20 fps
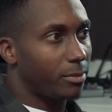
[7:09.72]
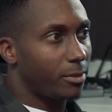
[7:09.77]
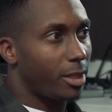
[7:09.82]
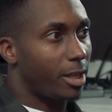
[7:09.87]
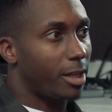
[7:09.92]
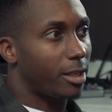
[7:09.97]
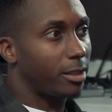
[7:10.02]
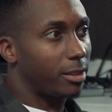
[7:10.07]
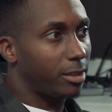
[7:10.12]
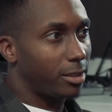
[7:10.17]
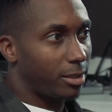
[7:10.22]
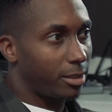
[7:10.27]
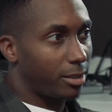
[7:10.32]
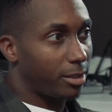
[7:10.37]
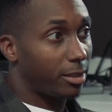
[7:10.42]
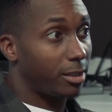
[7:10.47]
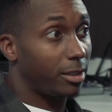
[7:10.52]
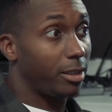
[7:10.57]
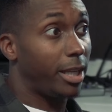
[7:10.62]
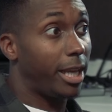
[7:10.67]
yeah. if not
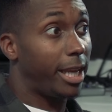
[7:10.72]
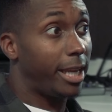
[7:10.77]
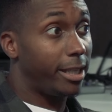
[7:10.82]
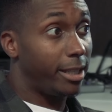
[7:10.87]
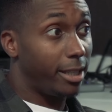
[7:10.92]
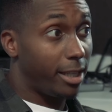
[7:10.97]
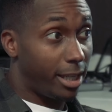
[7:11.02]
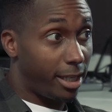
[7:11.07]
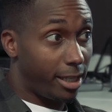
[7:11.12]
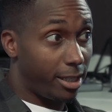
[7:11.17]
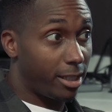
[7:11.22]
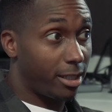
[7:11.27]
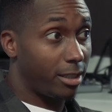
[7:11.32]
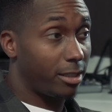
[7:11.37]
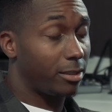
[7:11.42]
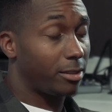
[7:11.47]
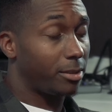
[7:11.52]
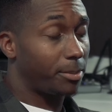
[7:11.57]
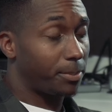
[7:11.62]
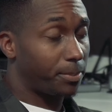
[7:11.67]
more. Yeah, yeah. And
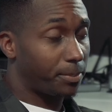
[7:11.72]
then if